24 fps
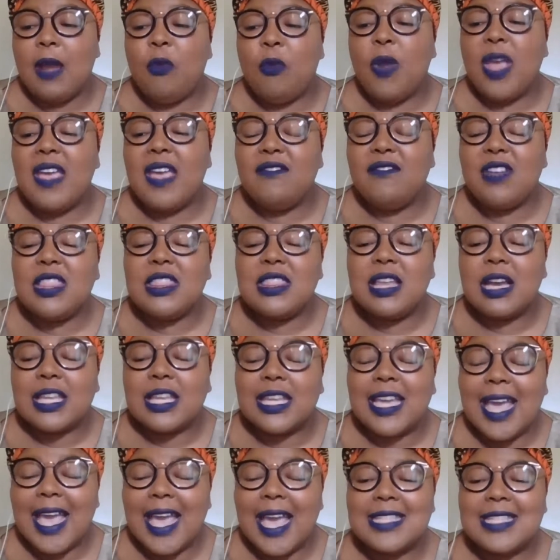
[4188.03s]
Even the
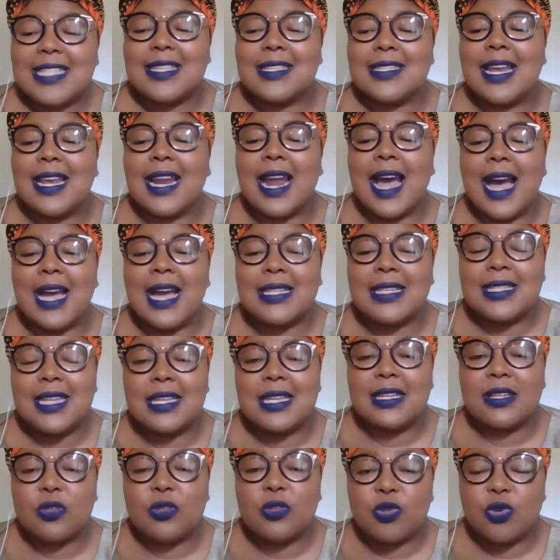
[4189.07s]
cases that are
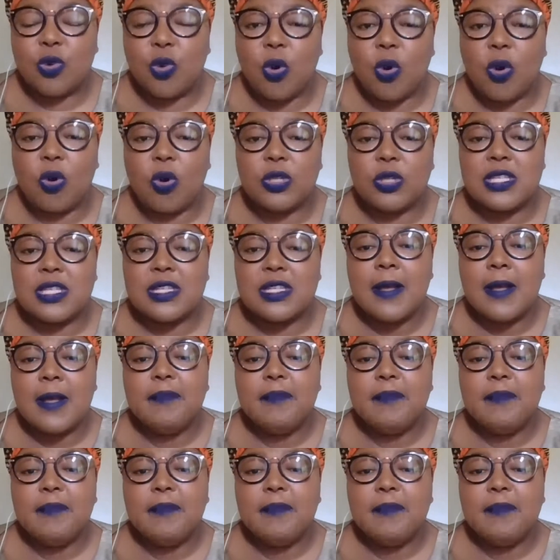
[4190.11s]
taken to court,